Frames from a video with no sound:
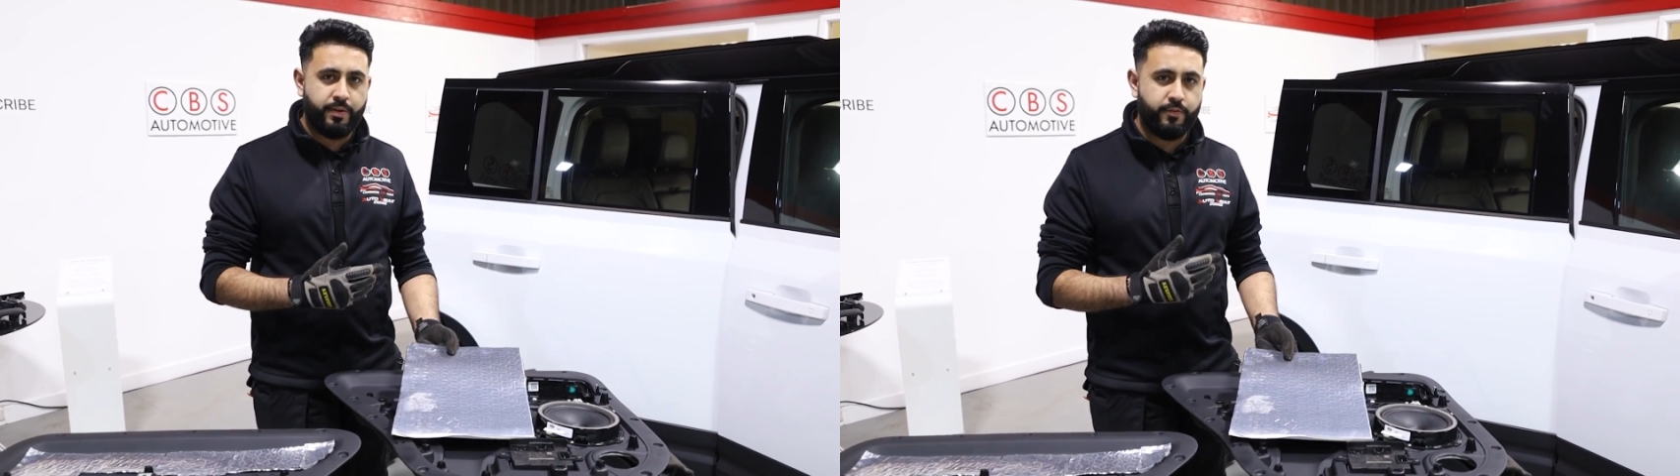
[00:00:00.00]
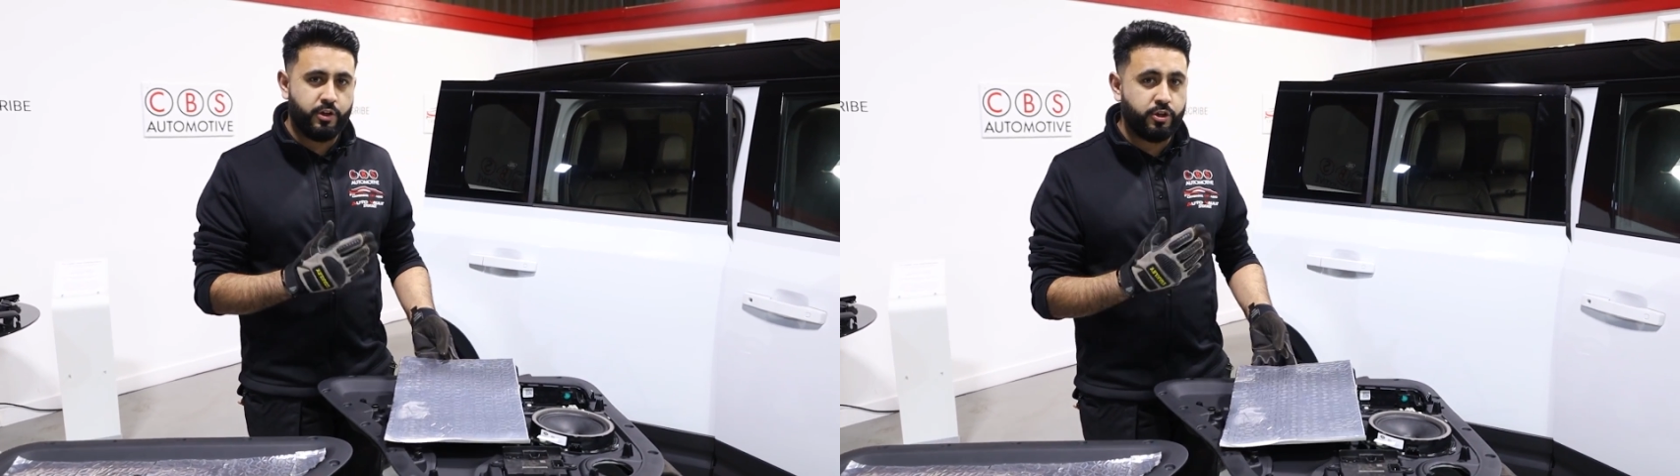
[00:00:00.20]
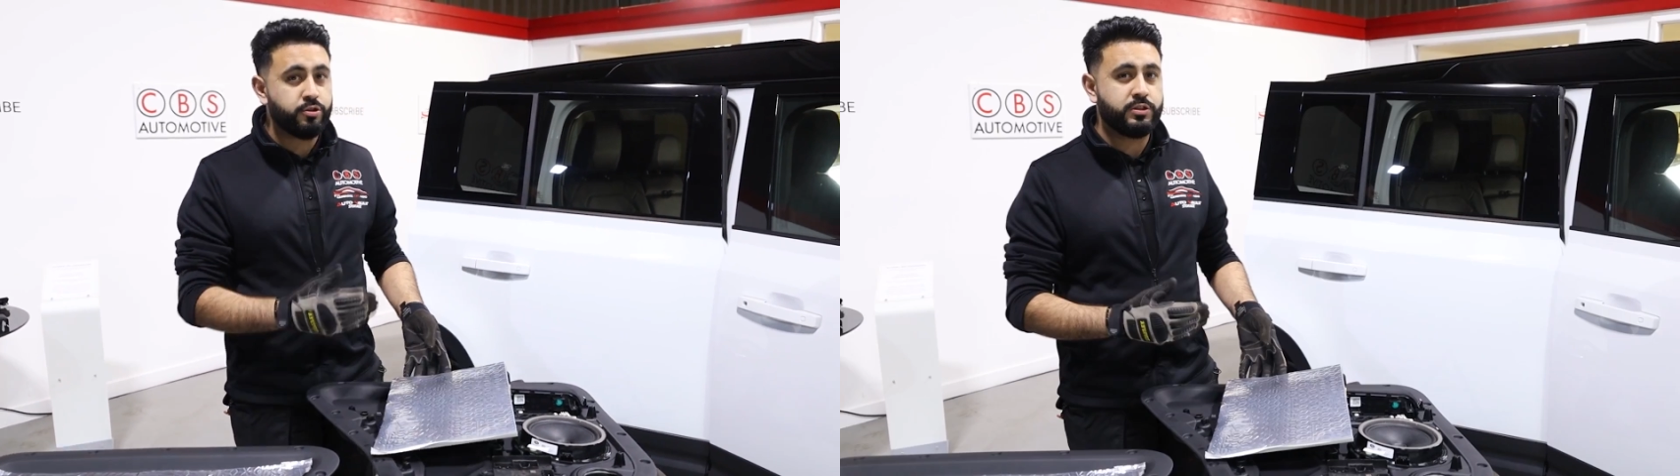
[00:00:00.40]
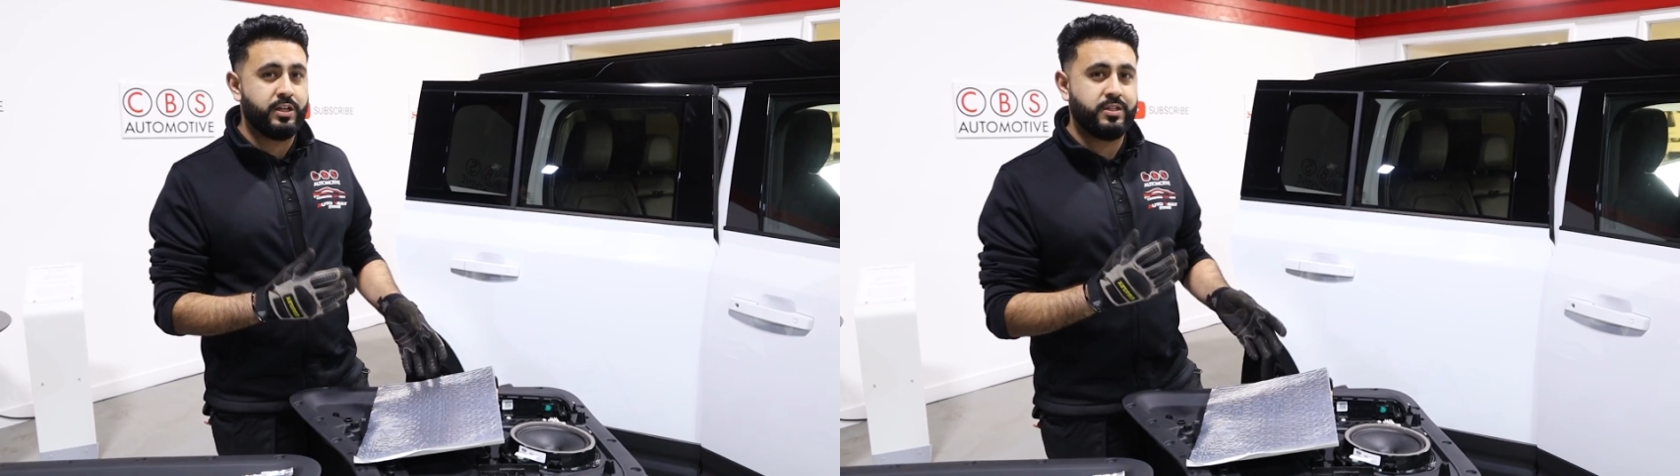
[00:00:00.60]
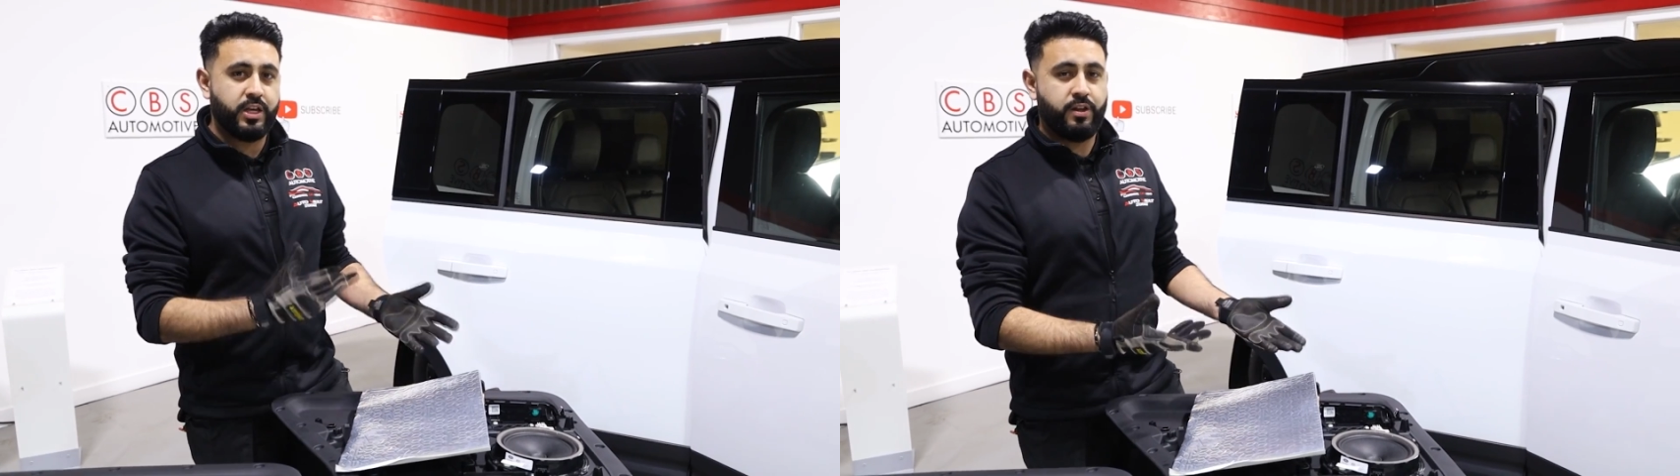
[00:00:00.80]
of an
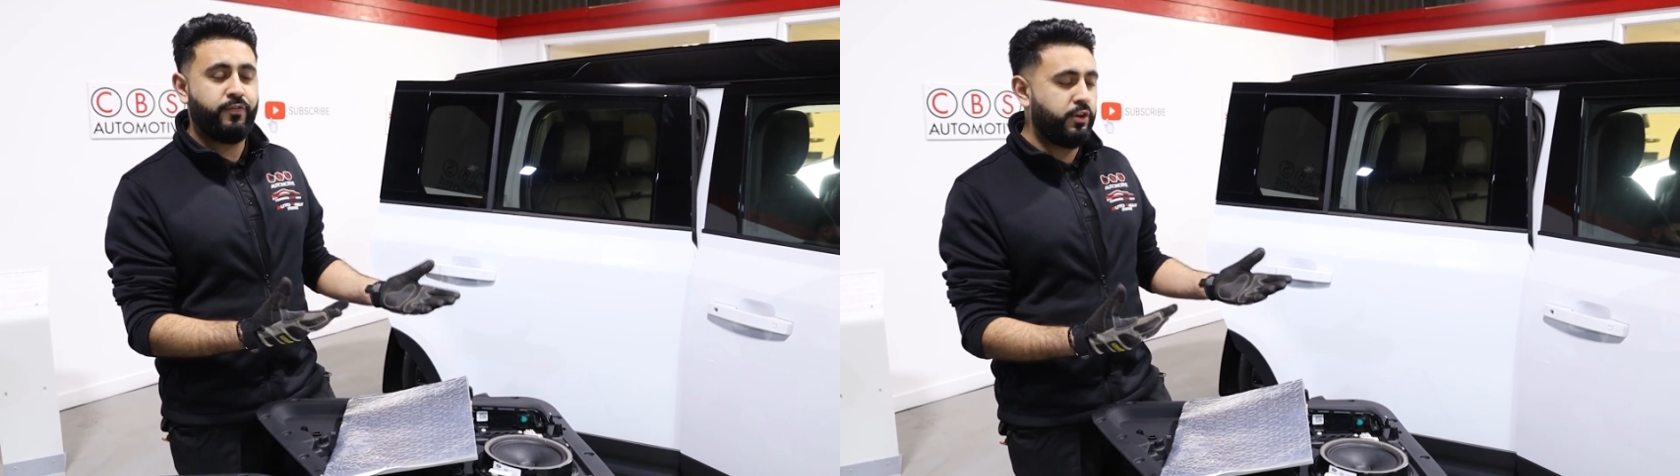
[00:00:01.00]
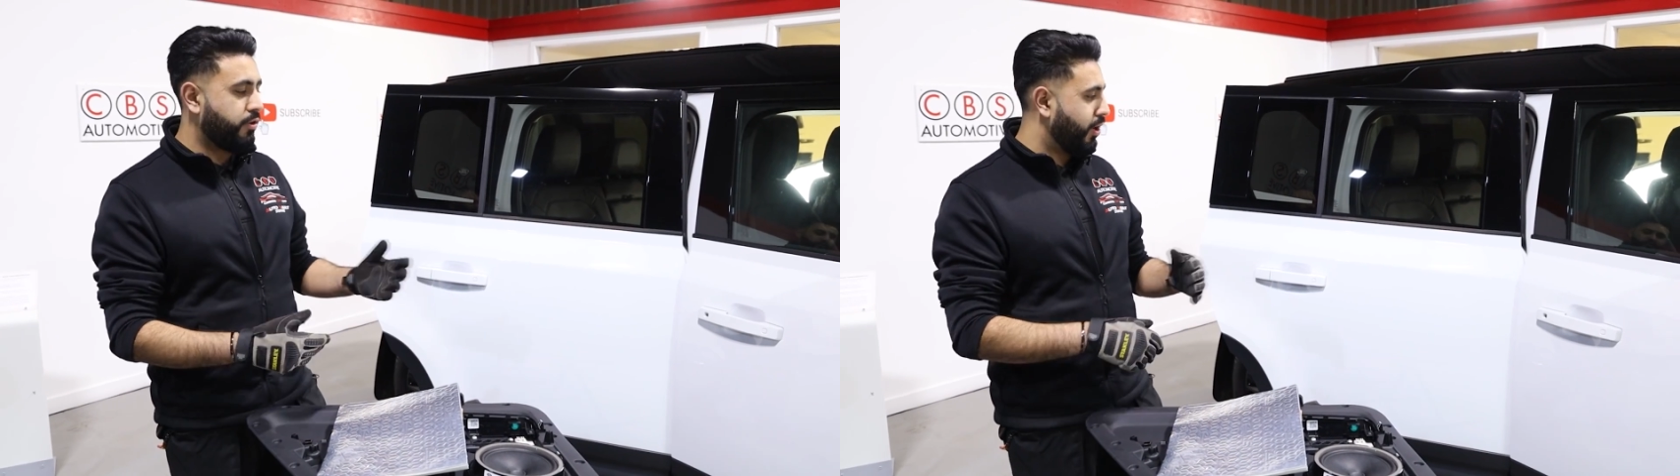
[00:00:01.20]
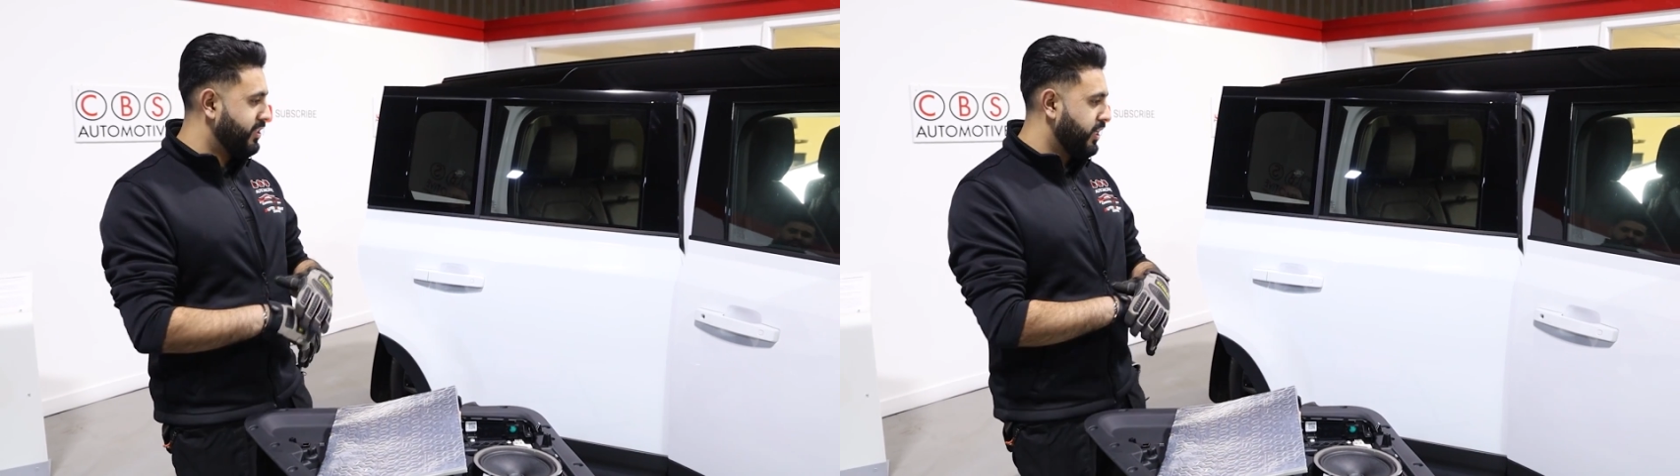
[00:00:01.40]
acoustic test for you guys.